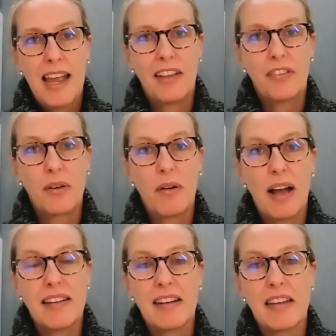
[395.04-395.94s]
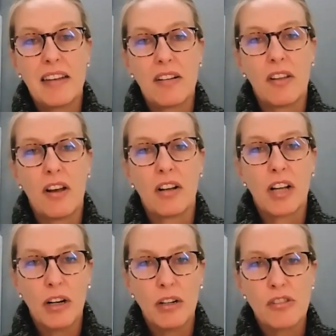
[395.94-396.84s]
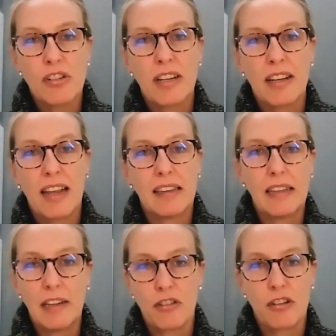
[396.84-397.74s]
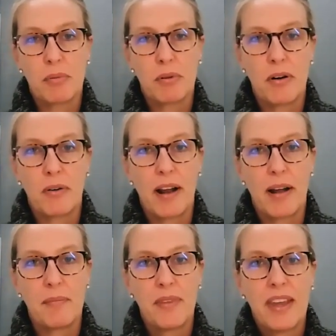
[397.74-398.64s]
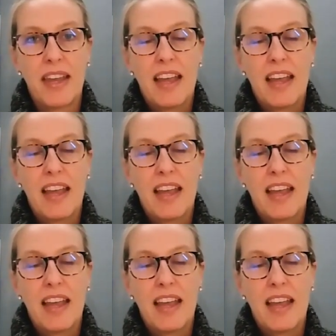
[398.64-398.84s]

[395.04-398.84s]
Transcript: And so I did a year-long coaching and leadership program